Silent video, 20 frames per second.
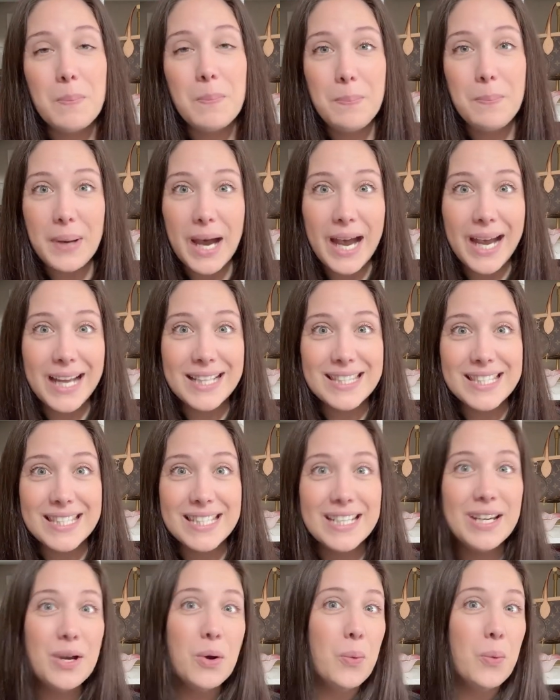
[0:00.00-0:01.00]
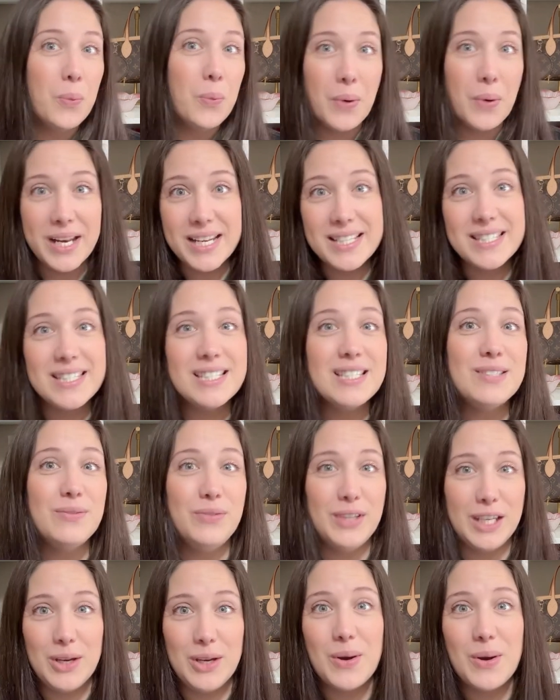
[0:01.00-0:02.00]
But what is this
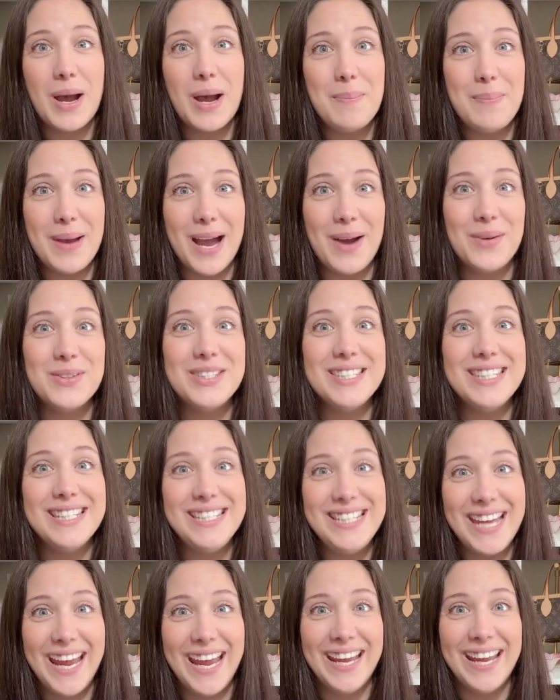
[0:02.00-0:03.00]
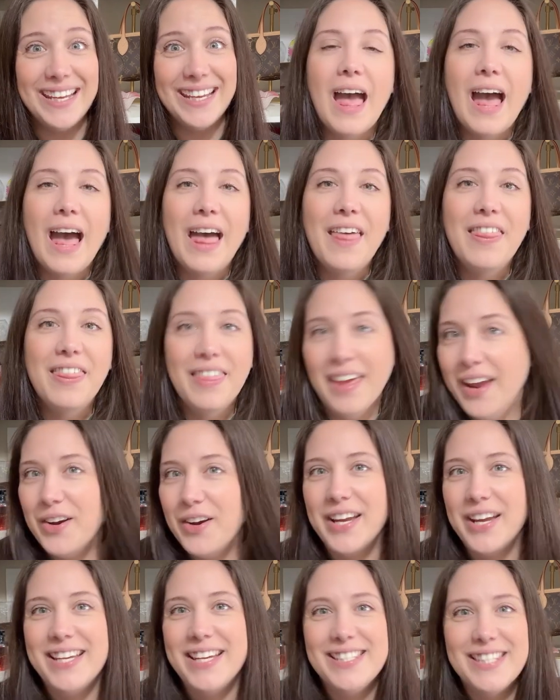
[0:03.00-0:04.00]
video about today? there
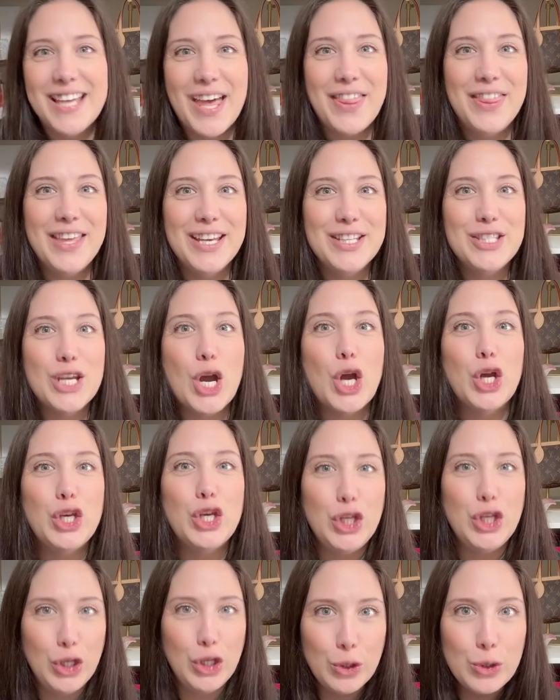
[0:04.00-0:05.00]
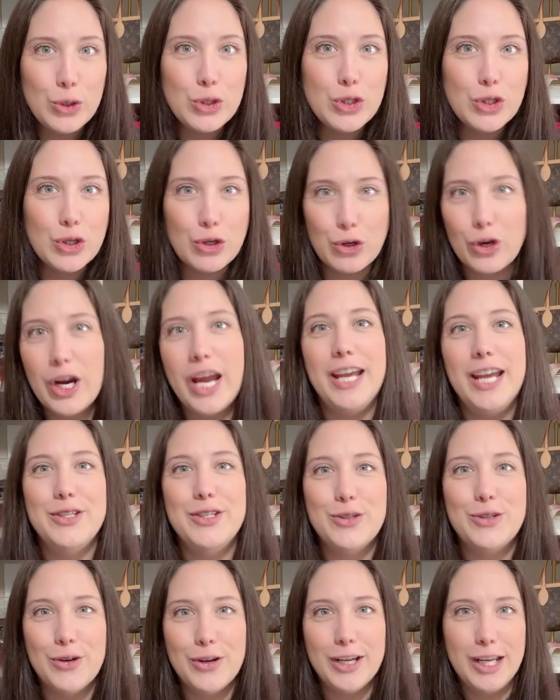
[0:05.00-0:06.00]
is this huge
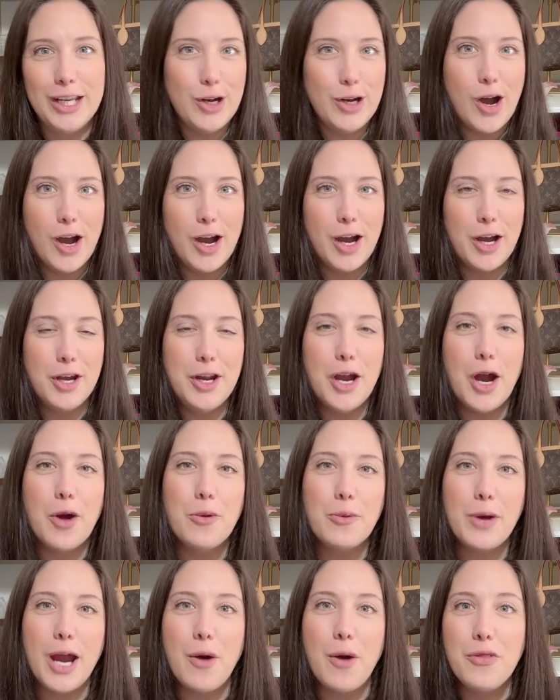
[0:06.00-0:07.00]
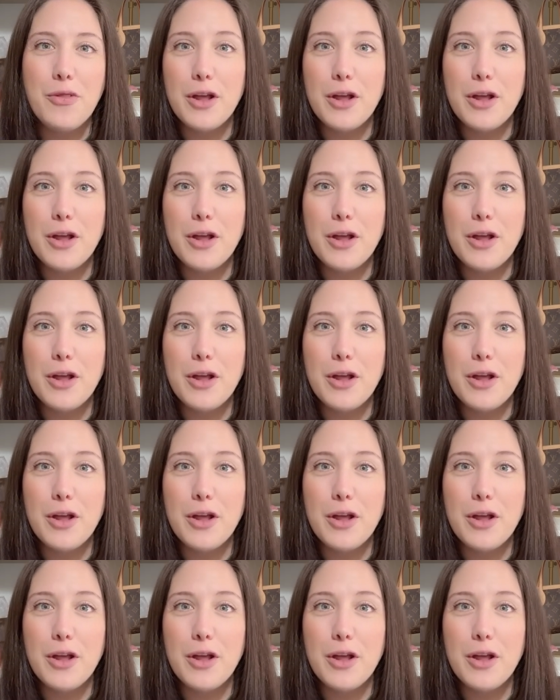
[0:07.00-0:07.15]
craze going on around